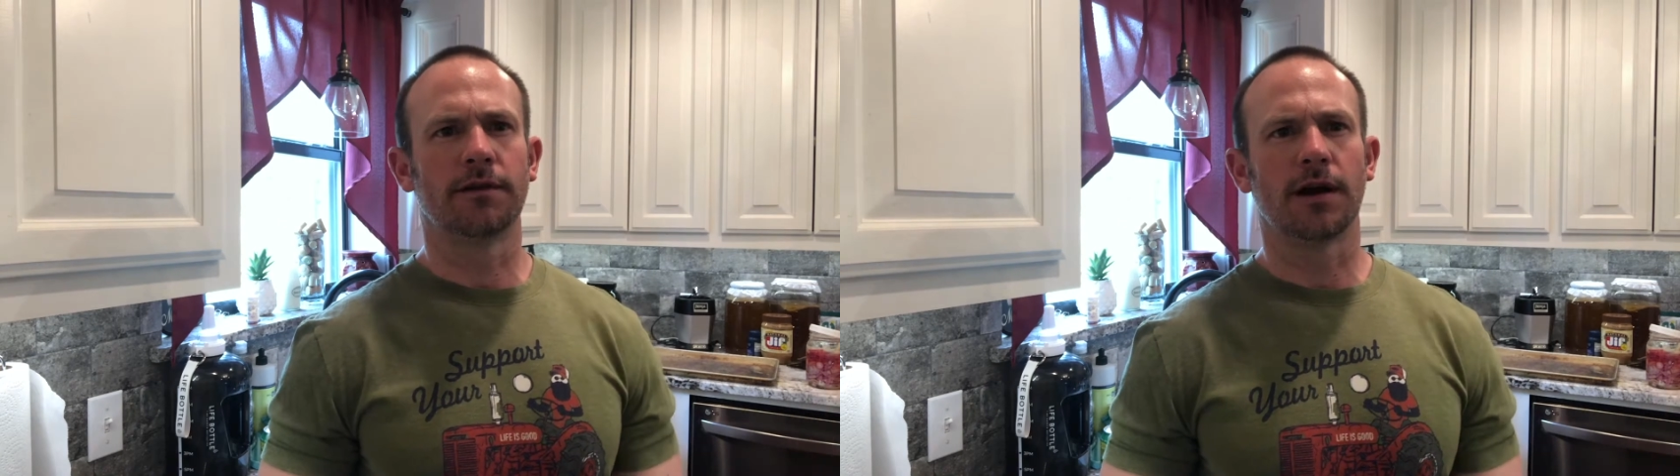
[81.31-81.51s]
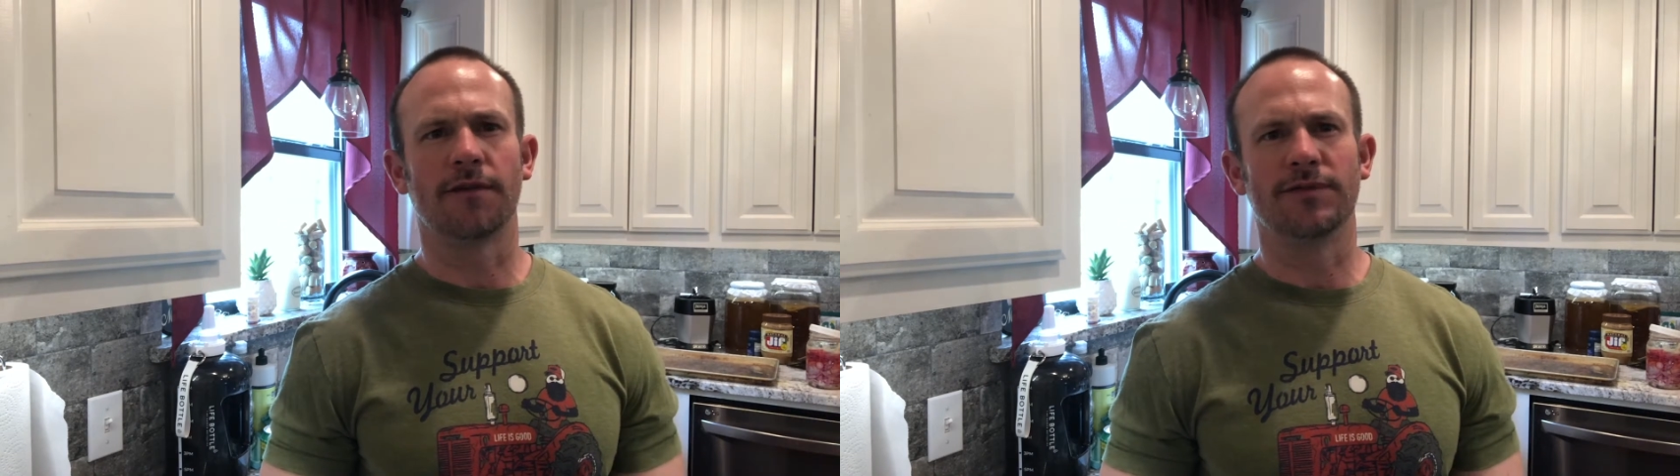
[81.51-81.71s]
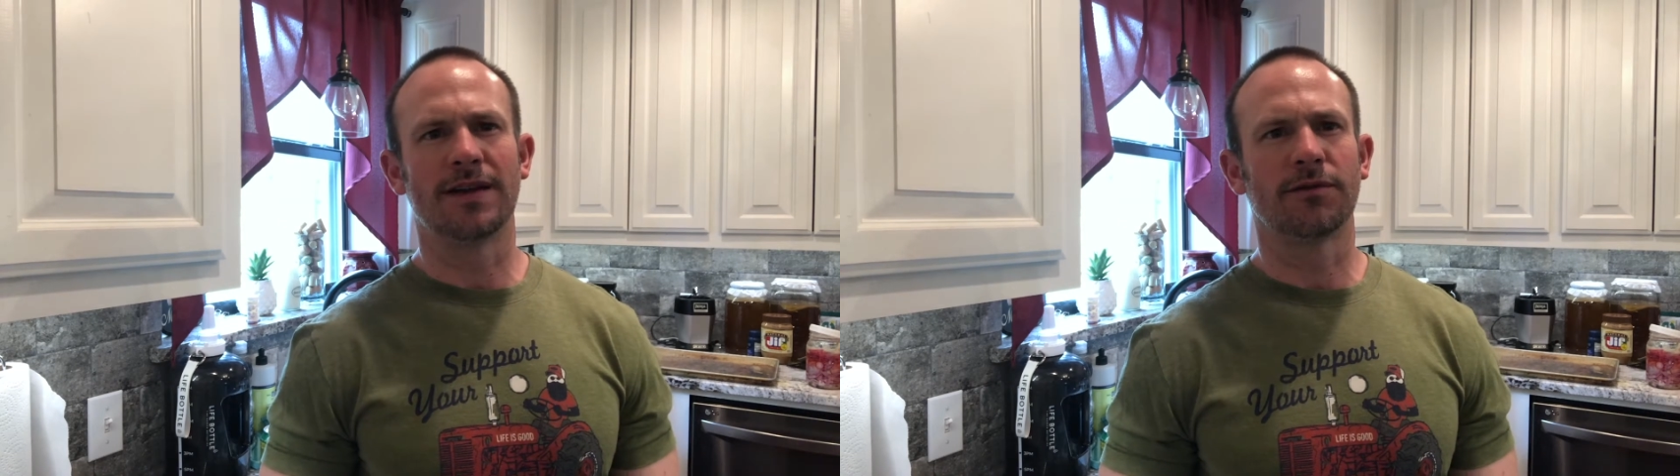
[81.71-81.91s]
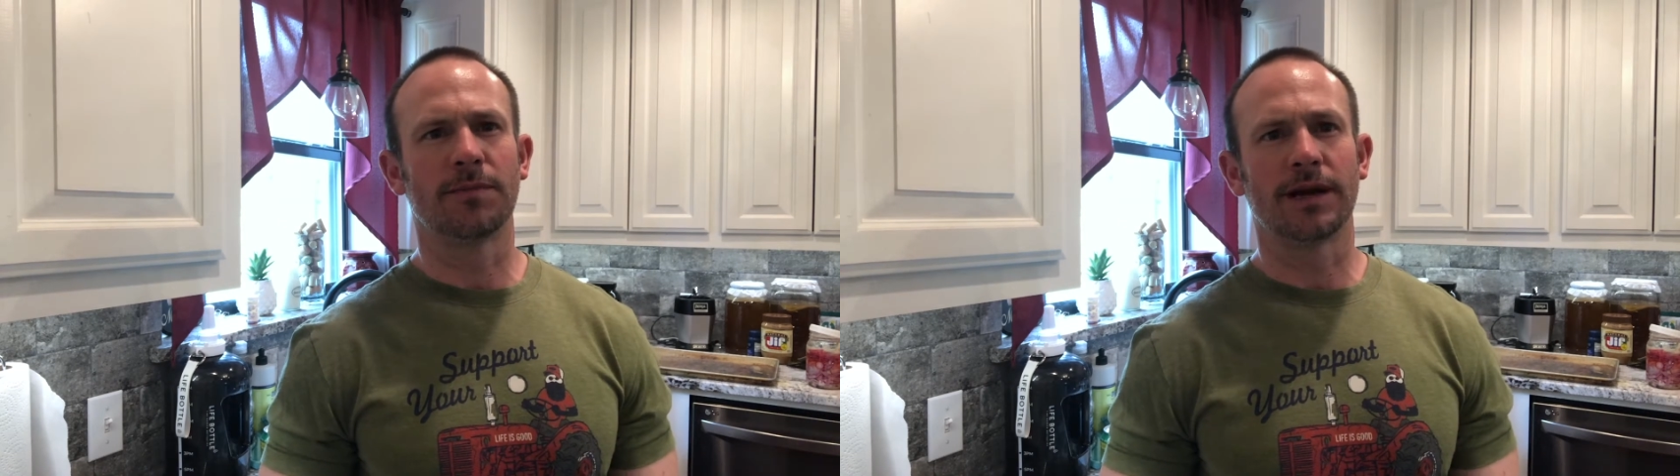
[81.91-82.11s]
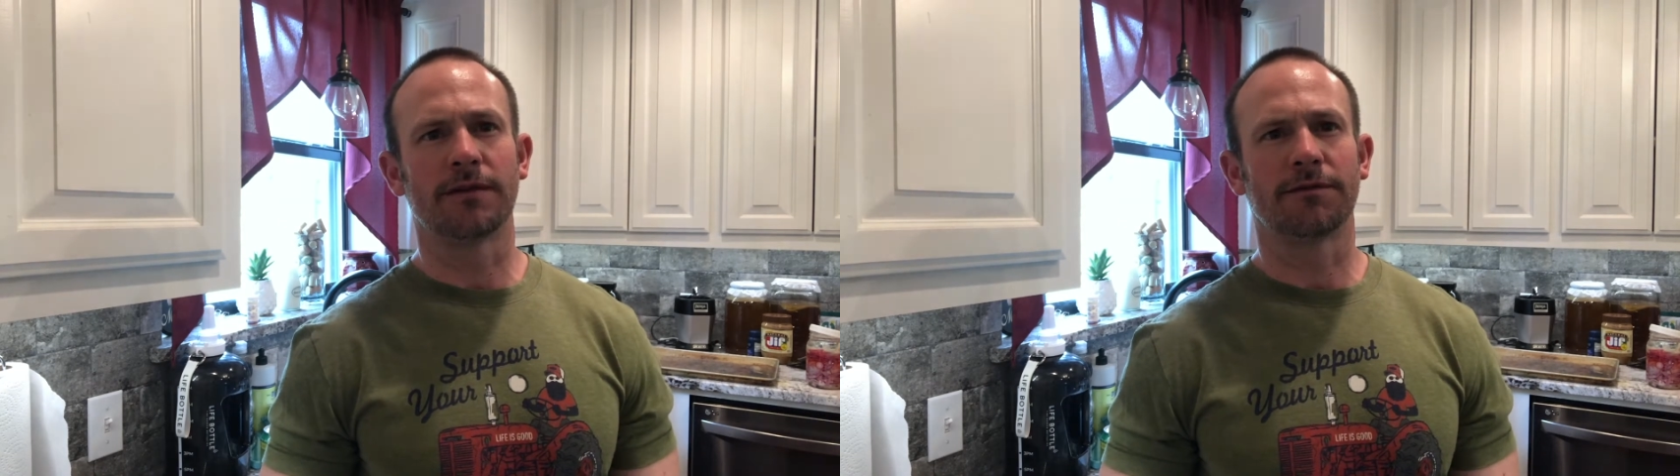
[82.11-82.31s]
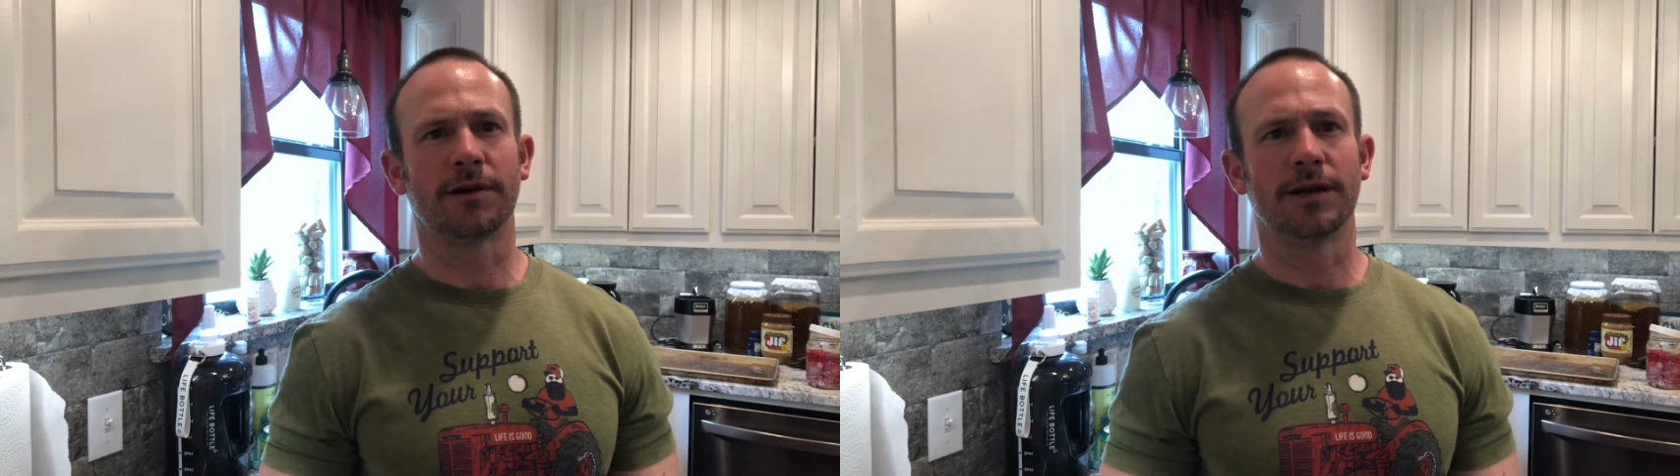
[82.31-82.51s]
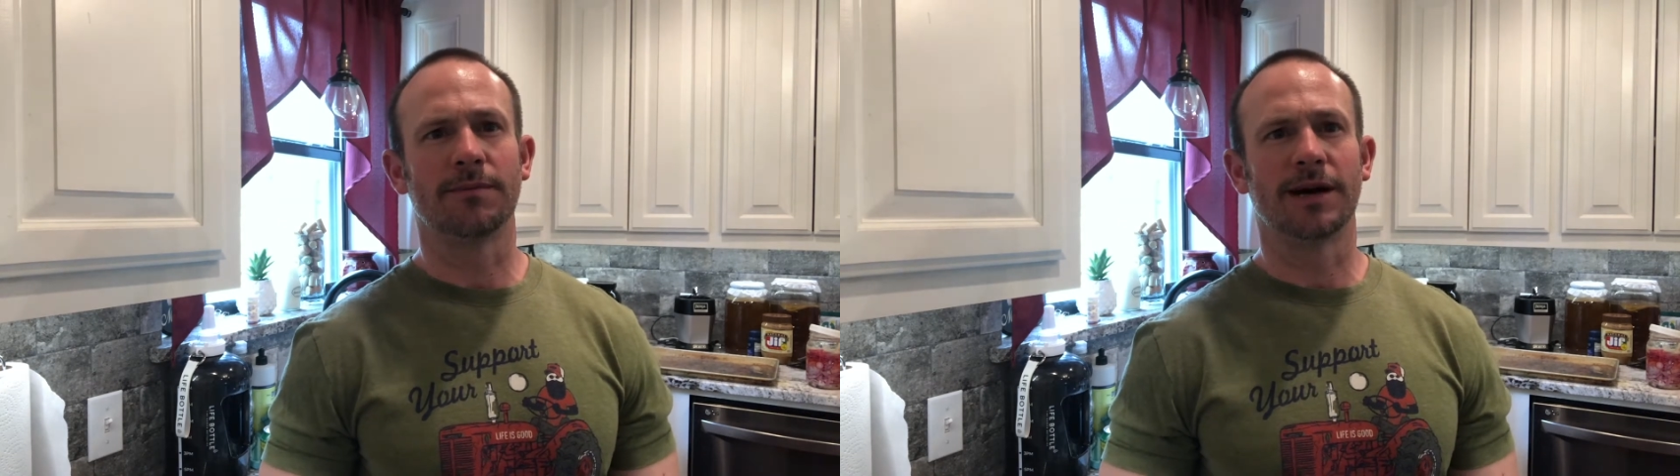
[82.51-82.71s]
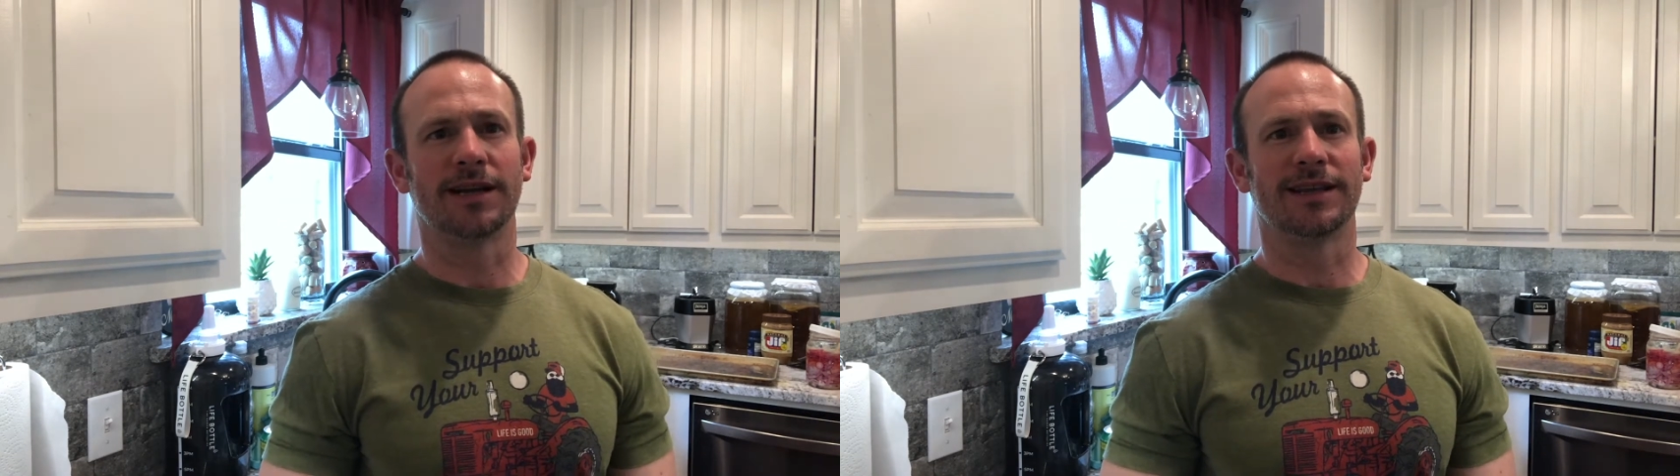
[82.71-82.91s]
I've never made it for
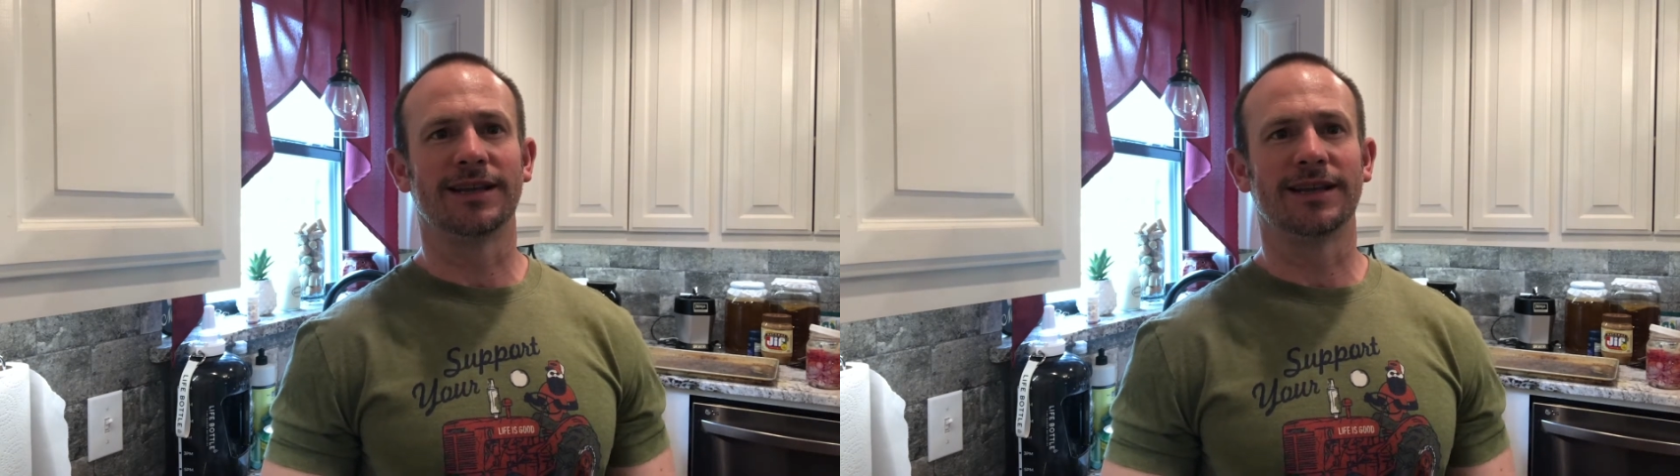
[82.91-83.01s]
anybody that